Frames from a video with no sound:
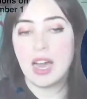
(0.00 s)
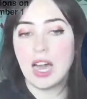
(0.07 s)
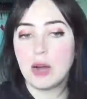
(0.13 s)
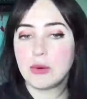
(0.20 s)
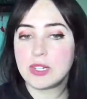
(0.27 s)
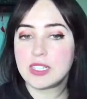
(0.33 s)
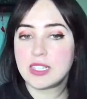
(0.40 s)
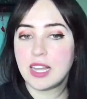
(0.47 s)

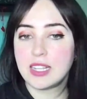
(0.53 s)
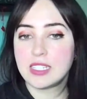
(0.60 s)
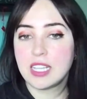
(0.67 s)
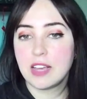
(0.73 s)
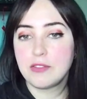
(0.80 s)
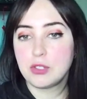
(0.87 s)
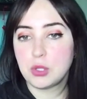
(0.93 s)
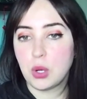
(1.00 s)
Our stats
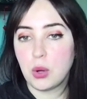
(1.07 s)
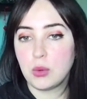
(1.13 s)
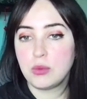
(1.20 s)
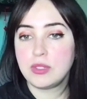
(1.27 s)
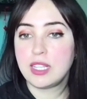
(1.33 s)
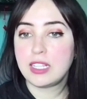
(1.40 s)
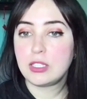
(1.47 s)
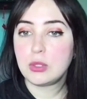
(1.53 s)
have shown
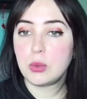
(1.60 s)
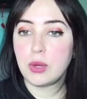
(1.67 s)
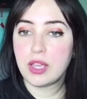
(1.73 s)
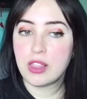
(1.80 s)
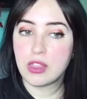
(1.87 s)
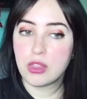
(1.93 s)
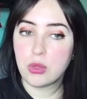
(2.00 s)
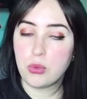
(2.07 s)
that 2
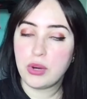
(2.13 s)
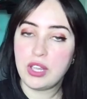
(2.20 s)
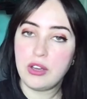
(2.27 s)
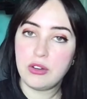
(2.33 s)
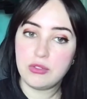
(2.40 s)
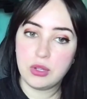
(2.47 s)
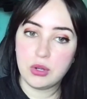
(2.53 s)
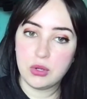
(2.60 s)
in 3
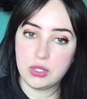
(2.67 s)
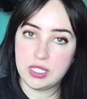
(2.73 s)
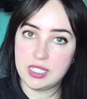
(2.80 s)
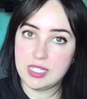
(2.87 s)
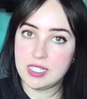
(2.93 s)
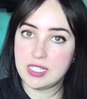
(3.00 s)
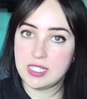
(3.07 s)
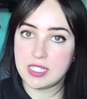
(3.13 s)
of the
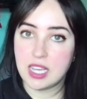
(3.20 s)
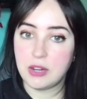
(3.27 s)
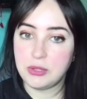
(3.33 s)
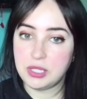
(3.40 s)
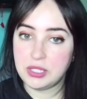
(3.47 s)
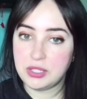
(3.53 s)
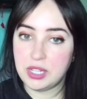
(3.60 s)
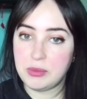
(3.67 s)
audience in
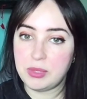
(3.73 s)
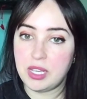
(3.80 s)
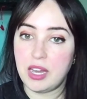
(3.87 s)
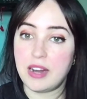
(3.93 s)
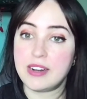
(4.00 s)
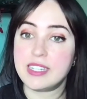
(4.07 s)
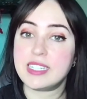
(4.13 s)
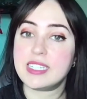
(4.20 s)
Saudi Arabia
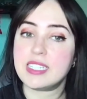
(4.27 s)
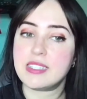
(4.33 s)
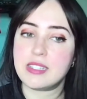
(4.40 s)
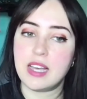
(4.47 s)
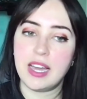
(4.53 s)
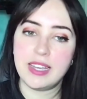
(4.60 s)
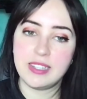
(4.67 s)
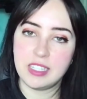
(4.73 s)
are
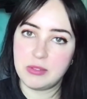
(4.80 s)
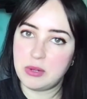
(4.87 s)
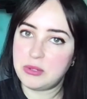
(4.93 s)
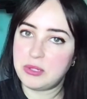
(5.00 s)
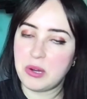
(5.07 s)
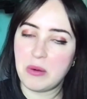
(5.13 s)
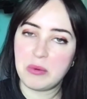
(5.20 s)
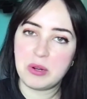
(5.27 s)
excited about
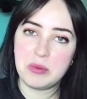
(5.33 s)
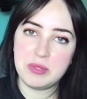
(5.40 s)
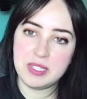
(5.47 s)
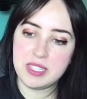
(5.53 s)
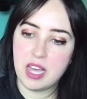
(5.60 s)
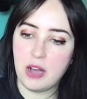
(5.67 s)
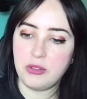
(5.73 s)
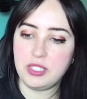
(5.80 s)
the upcoming
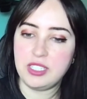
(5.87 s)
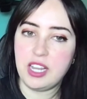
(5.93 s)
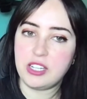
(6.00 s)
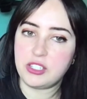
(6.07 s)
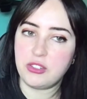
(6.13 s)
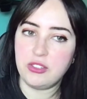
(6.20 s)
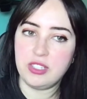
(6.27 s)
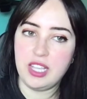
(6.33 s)
Saudi
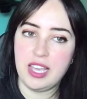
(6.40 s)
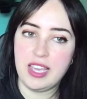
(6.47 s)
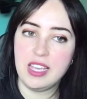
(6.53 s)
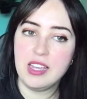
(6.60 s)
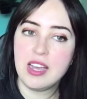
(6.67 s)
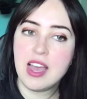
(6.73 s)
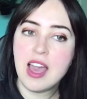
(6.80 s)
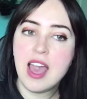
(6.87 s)
National
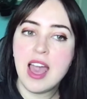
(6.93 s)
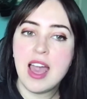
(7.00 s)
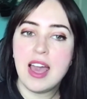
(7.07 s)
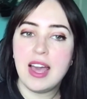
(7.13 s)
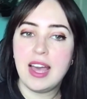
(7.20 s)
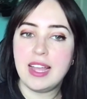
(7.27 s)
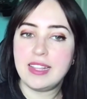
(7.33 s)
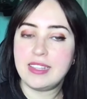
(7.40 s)
Day,
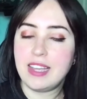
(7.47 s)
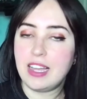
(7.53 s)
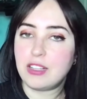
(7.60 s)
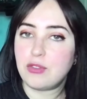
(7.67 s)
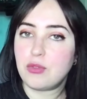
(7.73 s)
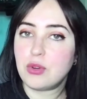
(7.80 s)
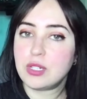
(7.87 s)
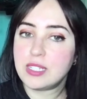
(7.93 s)
and
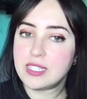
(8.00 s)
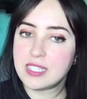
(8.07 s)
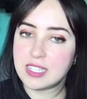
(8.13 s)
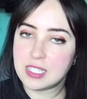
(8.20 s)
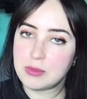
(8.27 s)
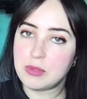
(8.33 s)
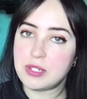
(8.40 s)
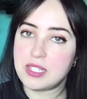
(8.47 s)
that
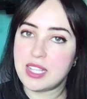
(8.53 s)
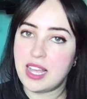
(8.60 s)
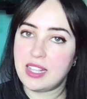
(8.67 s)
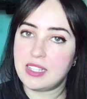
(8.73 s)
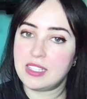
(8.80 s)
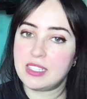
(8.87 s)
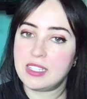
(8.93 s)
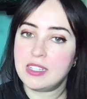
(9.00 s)

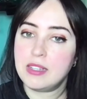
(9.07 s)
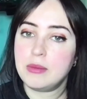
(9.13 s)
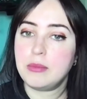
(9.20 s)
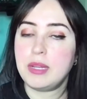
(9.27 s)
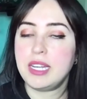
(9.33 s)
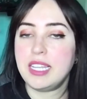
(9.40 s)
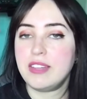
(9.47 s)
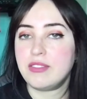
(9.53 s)
46%
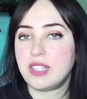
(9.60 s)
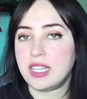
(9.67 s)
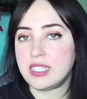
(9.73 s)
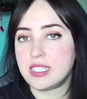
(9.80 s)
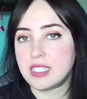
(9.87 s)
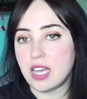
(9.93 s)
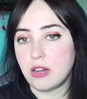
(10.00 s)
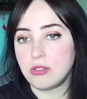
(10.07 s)
believe
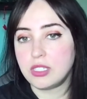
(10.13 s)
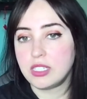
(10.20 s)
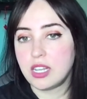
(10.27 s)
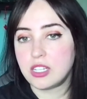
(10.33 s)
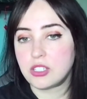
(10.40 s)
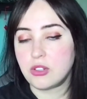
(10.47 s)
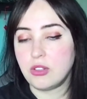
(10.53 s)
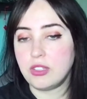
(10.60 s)
that Saudi
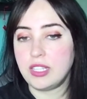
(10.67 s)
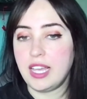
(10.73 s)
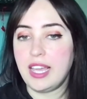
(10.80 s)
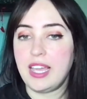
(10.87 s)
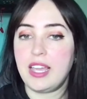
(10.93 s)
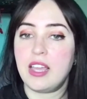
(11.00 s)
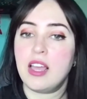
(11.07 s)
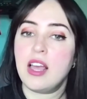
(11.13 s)
National
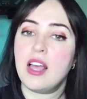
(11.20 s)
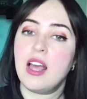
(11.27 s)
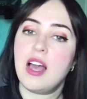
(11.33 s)
Day